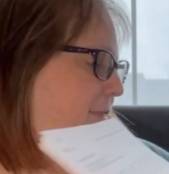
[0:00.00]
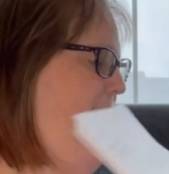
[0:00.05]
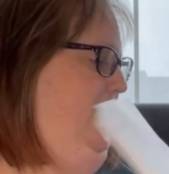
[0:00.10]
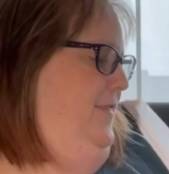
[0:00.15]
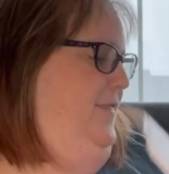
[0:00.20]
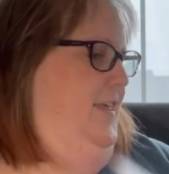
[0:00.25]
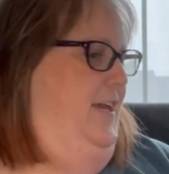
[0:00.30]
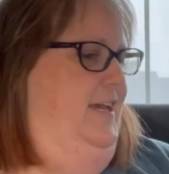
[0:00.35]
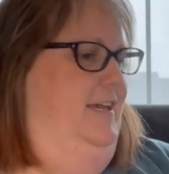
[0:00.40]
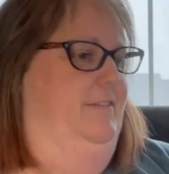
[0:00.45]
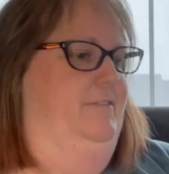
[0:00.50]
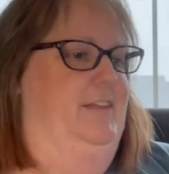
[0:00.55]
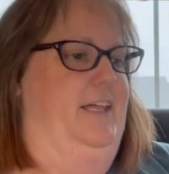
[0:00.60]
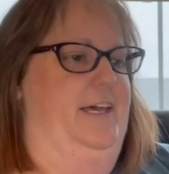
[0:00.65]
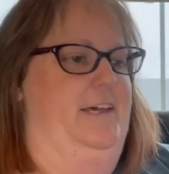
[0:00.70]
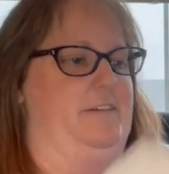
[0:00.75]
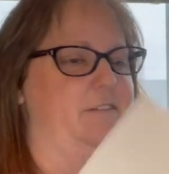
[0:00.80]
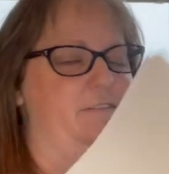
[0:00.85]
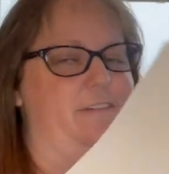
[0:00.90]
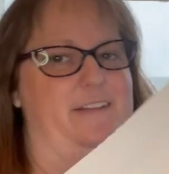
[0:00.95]
then they
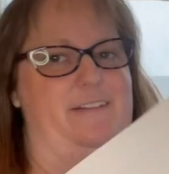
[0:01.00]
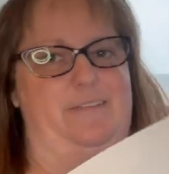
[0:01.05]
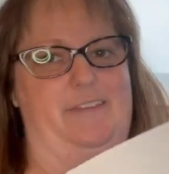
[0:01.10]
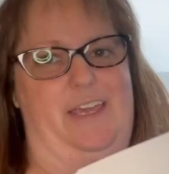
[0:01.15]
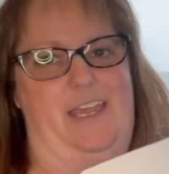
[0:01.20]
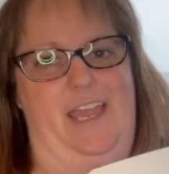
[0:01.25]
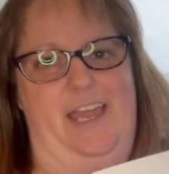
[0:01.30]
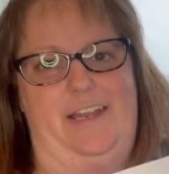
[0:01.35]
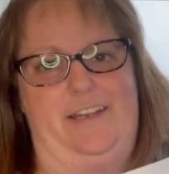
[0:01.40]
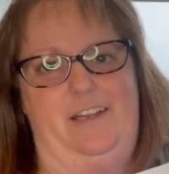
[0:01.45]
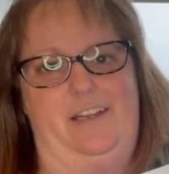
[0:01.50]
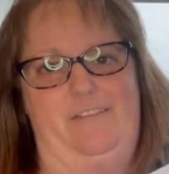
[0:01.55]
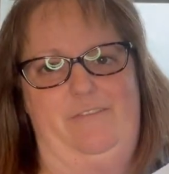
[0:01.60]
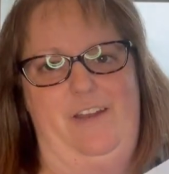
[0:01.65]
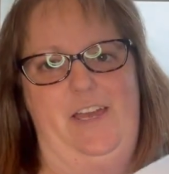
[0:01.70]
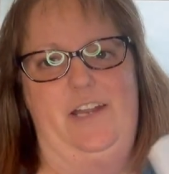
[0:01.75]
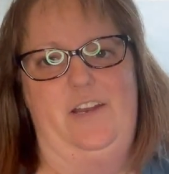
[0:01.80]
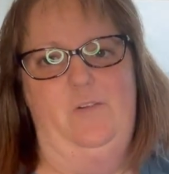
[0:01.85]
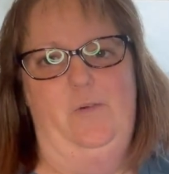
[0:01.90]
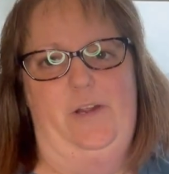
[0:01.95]
let, they had an
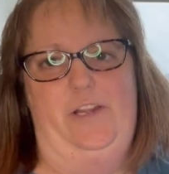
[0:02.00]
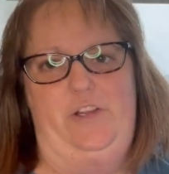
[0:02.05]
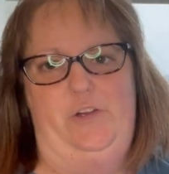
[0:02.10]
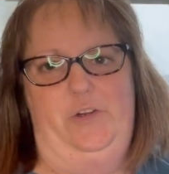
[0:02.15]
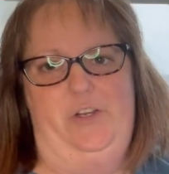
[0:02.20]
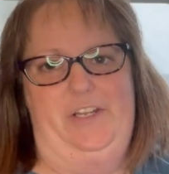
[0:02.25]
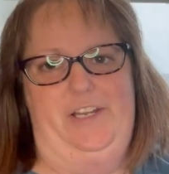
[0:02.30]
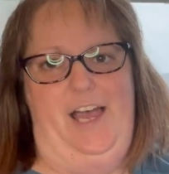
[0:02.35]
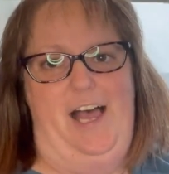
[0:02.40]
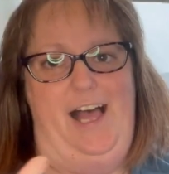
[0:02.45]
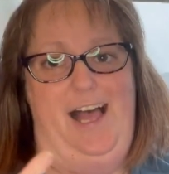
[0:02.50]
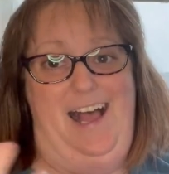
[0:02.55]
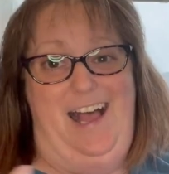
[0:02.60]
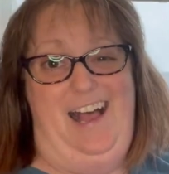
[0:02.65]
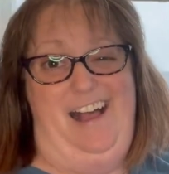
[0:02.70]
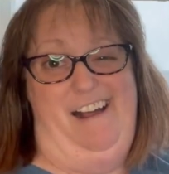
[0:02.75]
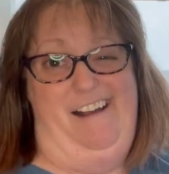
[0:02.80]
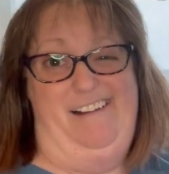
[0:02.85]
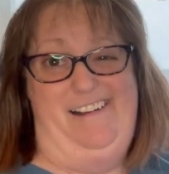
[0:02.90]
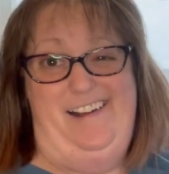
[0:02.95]
event where you could
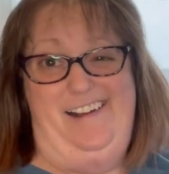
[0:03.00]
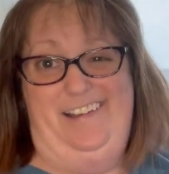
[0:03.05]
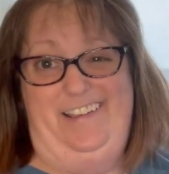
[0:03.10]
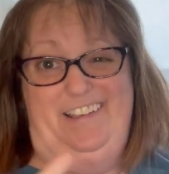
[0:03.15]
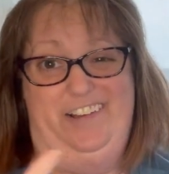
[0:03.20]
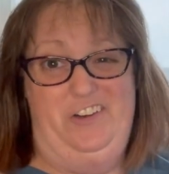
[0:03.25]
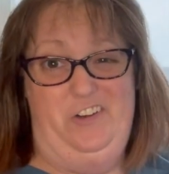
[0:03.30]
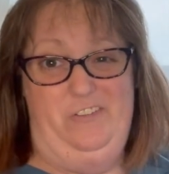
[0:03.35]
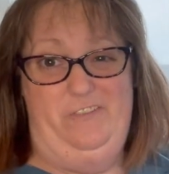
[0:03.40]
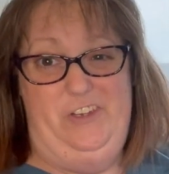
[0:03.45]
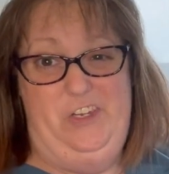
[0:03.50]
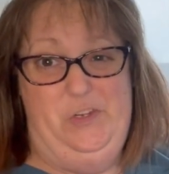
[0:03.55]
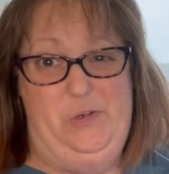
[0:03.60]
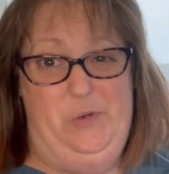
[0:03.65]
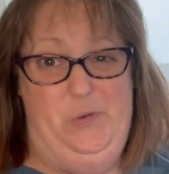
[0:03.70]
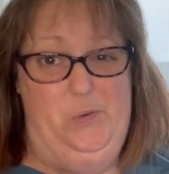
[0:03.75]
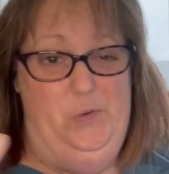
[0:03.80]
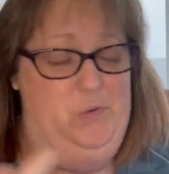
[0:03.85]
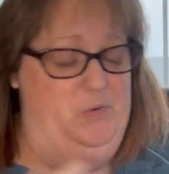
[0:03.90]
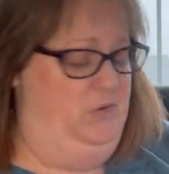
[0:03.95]

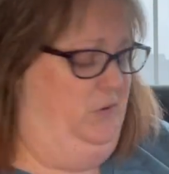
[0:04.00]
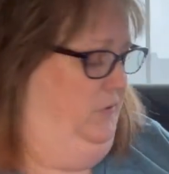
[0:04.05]
interview